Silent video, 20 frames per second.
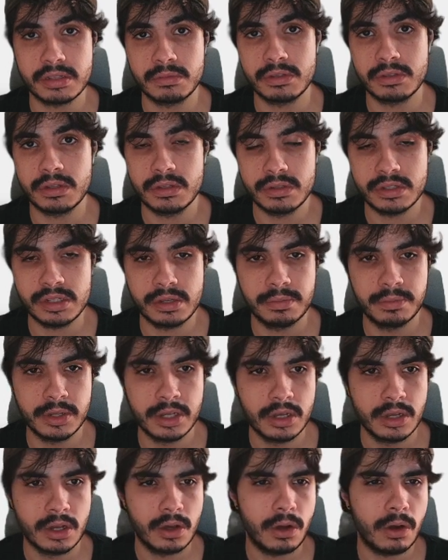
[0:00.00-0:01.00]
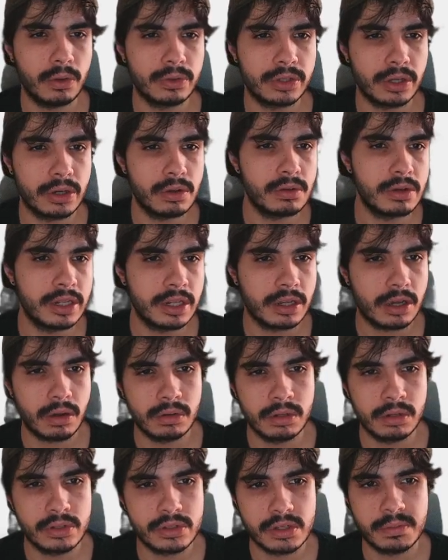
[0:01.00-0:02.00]
to use it. Although in
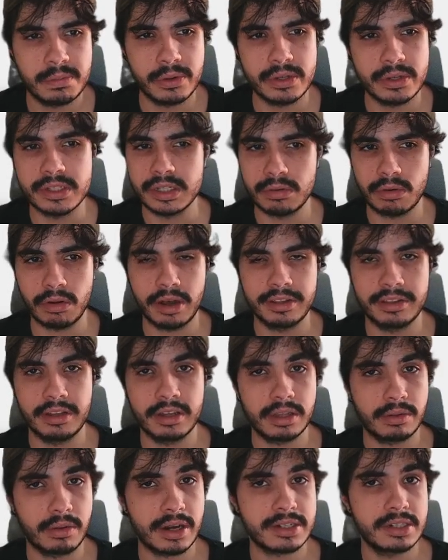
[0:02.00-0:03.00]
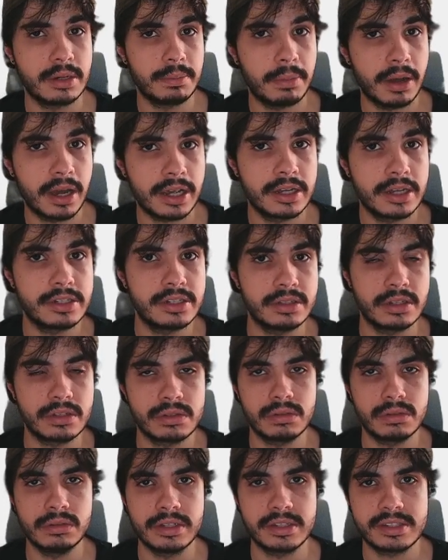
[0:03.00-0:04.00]
Conan 2.0, I think they're actually packaging the
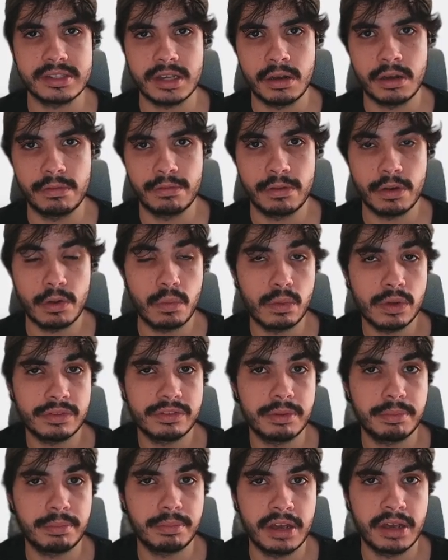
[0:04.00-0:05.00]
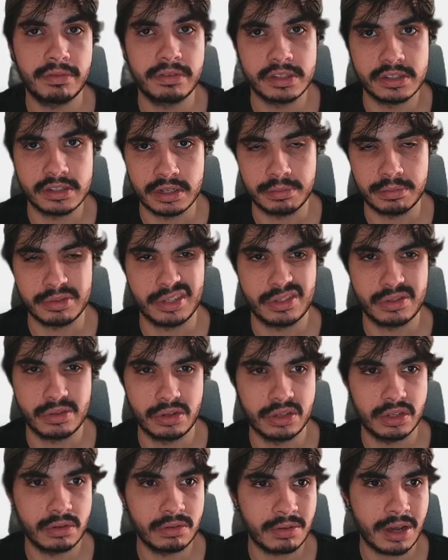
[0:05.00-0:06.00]
tool itself with the Python interpreter, so
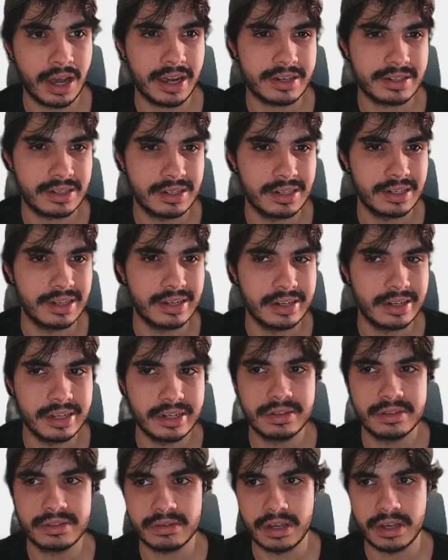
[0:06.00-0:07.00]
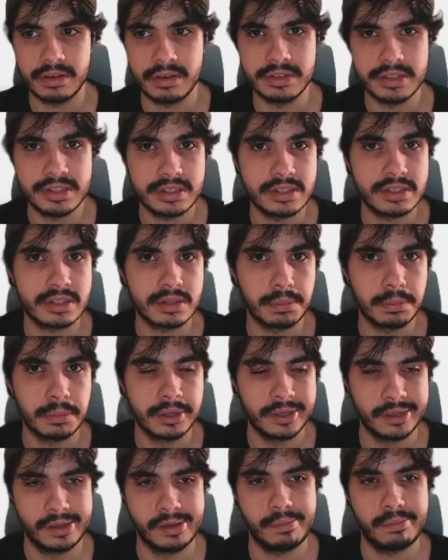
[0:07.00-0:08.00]
you don't actually need to have the system
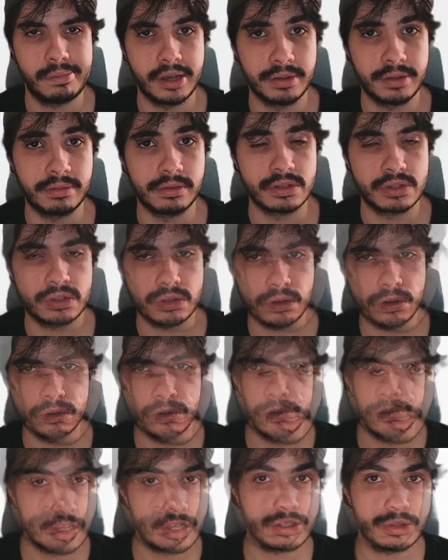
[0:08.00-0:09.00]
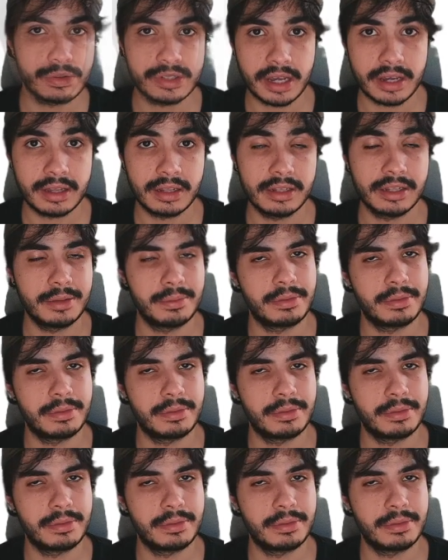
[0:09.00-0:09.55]
Python installed. So secondly, and